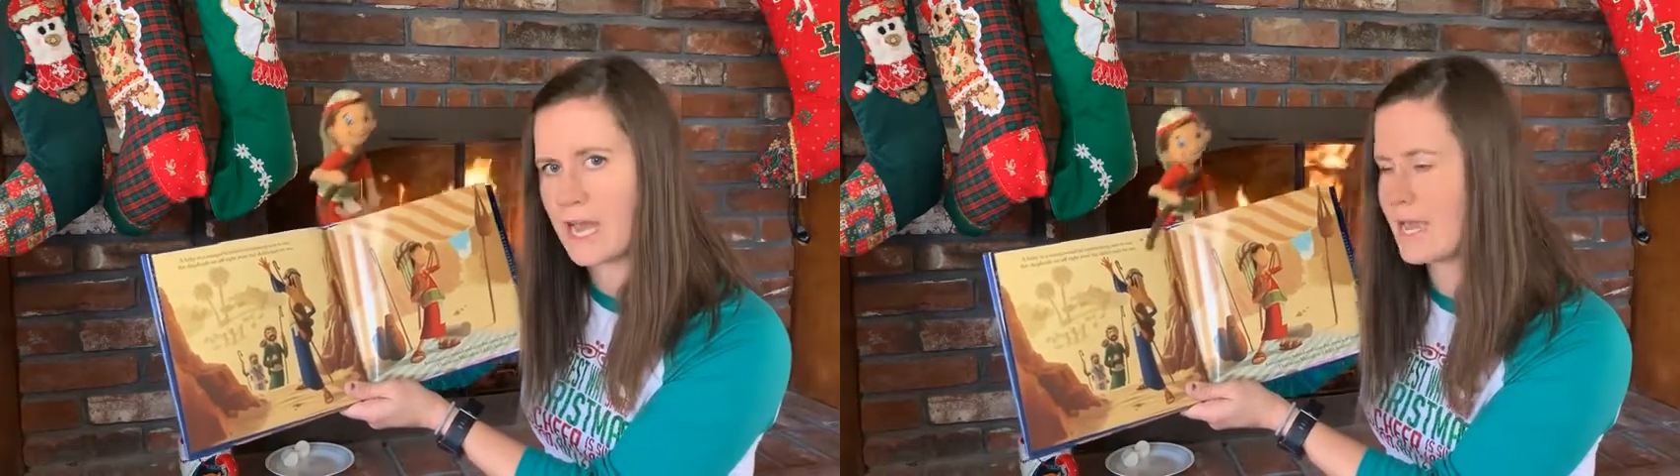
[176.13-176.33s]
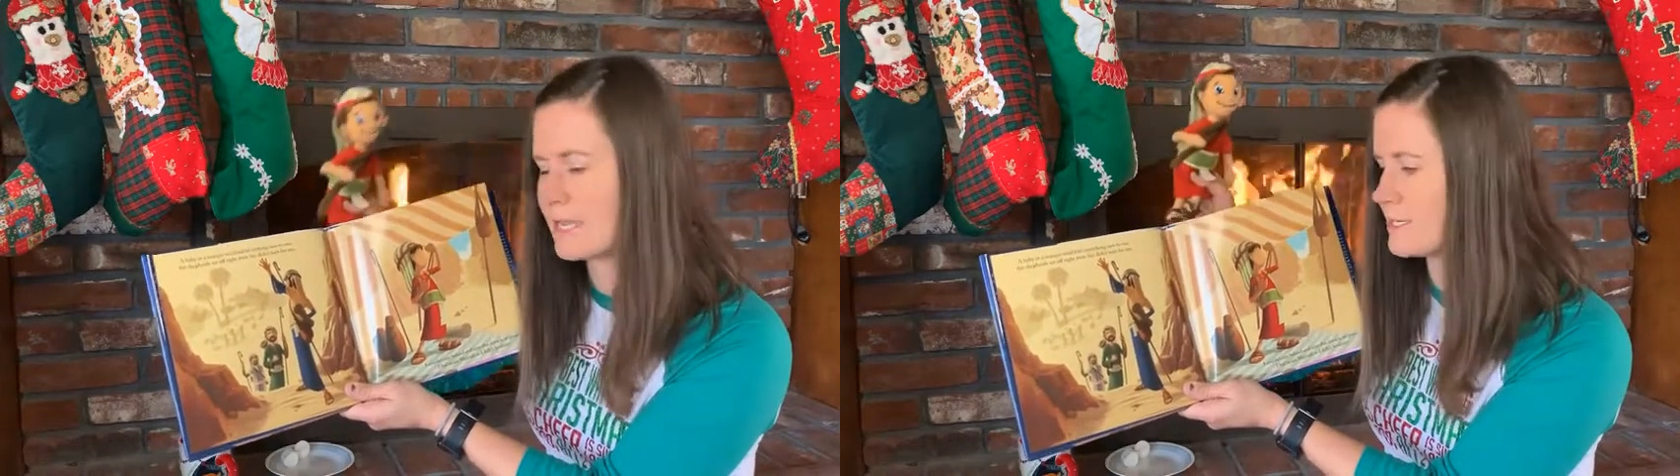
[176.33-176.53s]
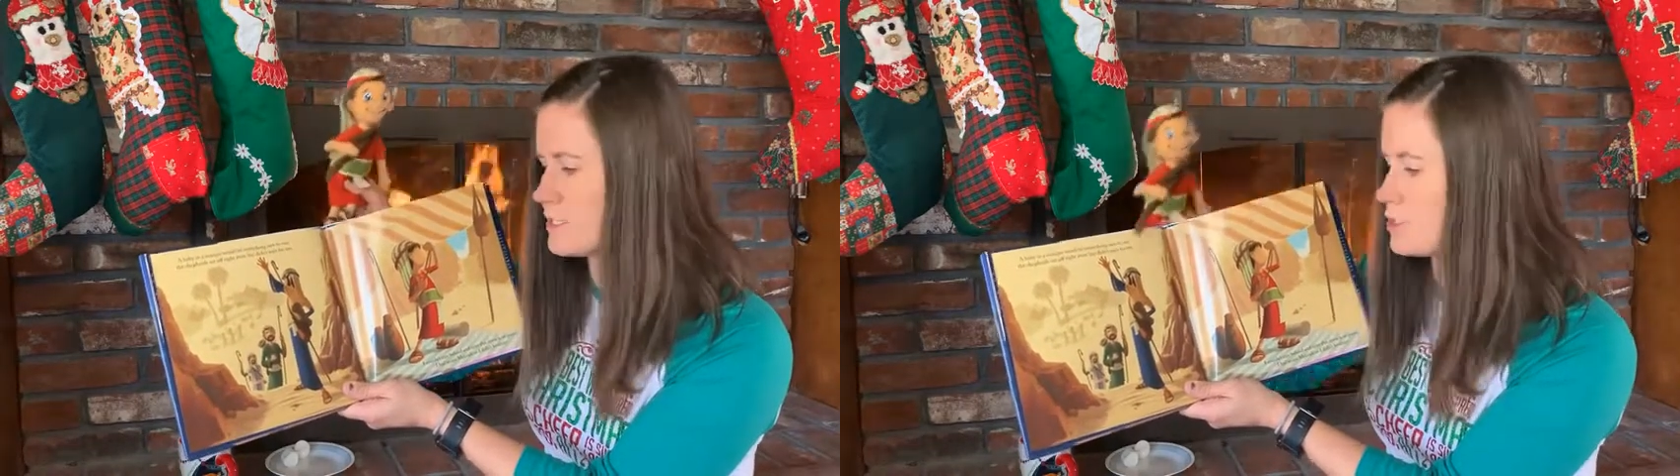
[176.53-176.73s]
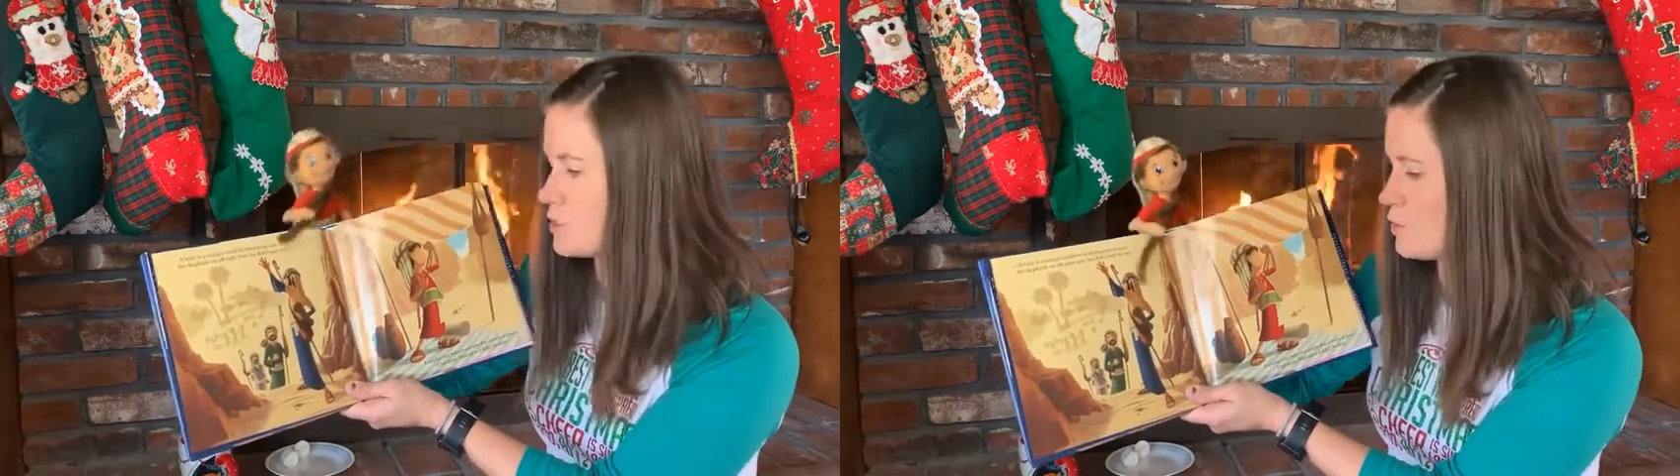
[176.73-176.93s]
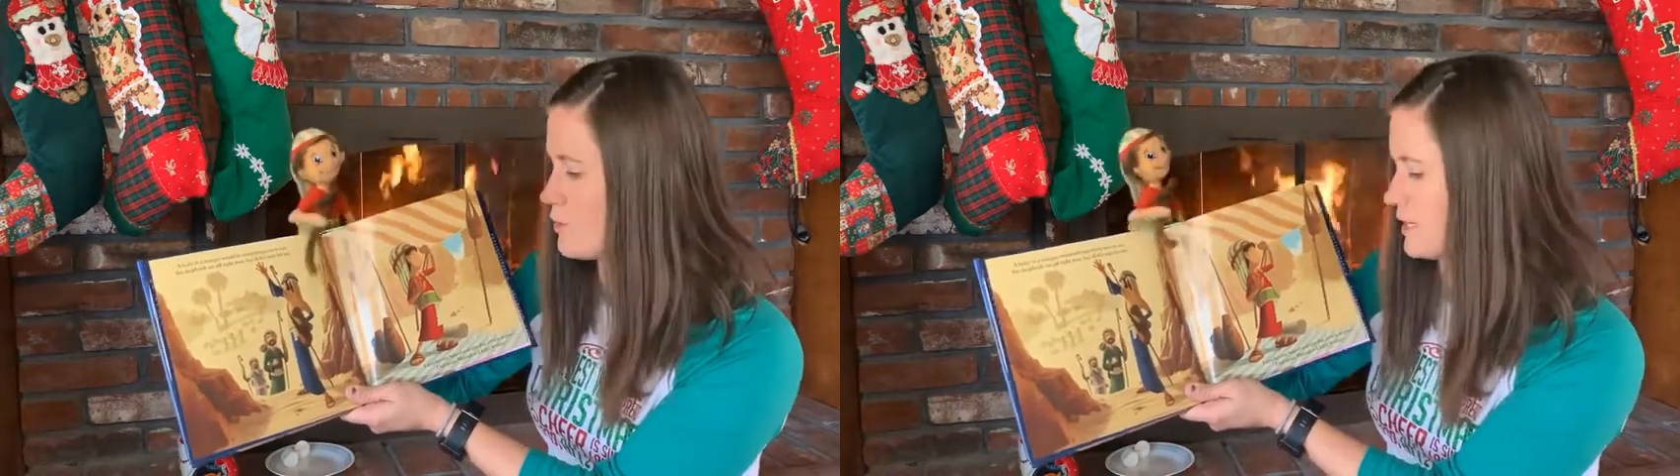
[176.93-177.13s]
I can
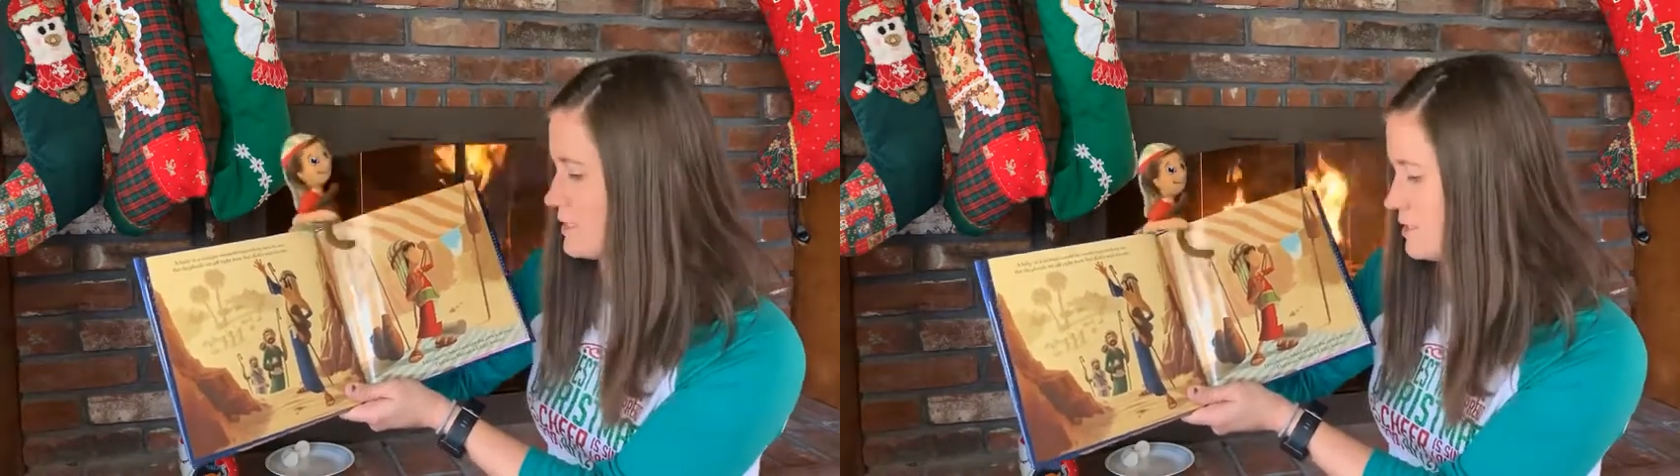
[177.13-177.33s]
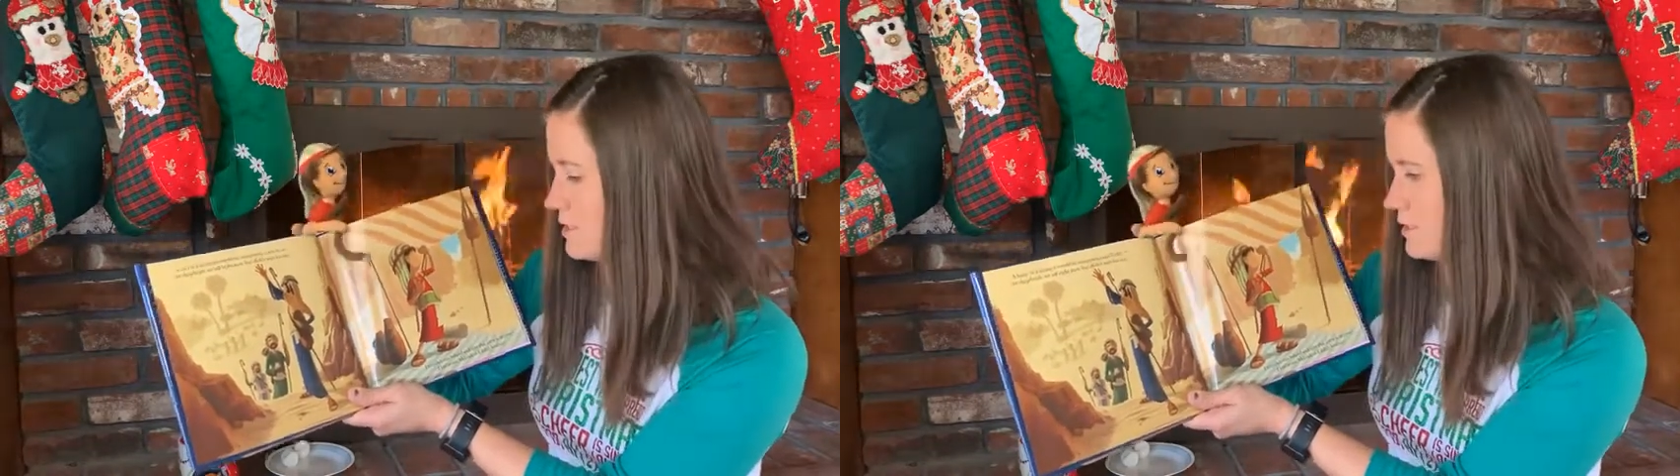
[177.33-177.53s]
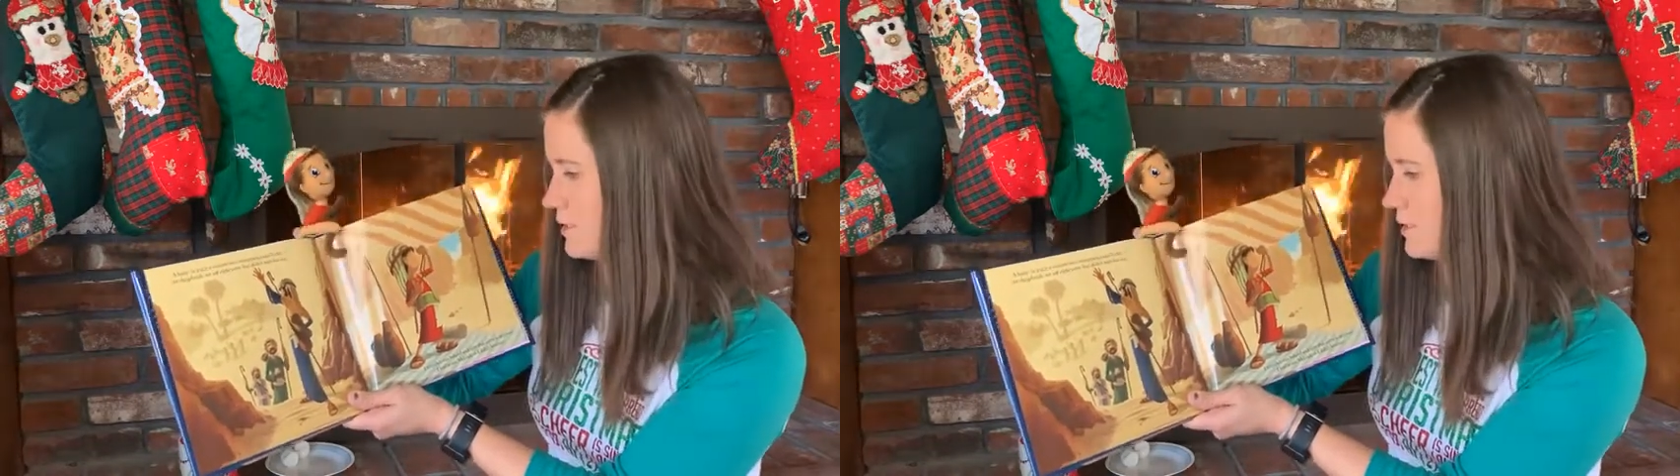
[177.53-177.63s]
do it.